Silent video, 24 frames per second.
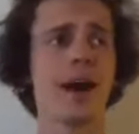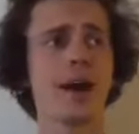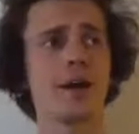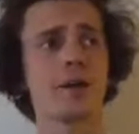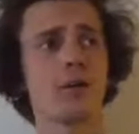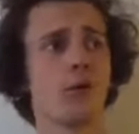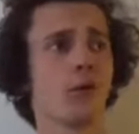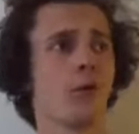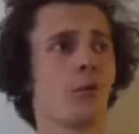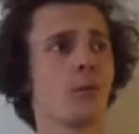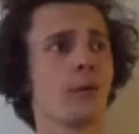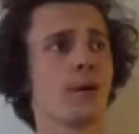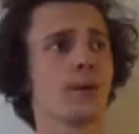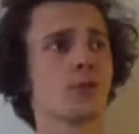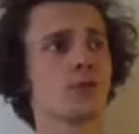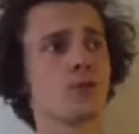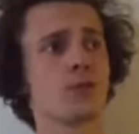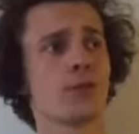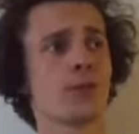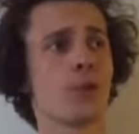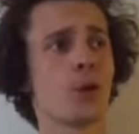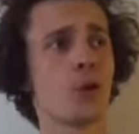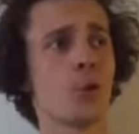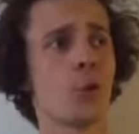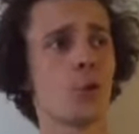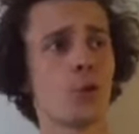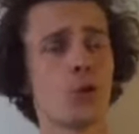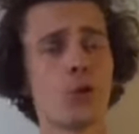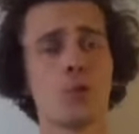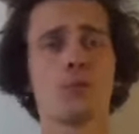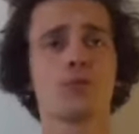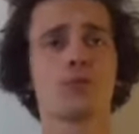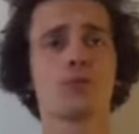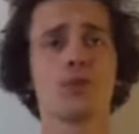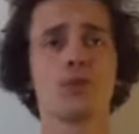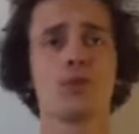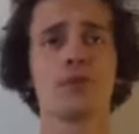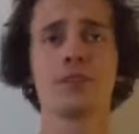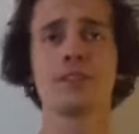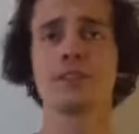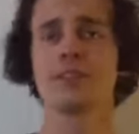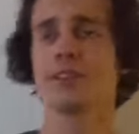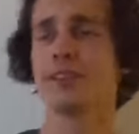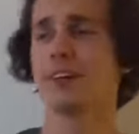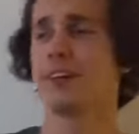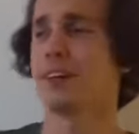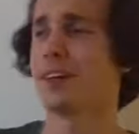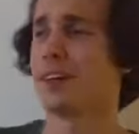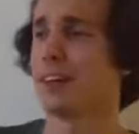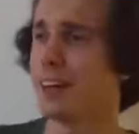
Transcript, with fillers: nine whole months with no womb service?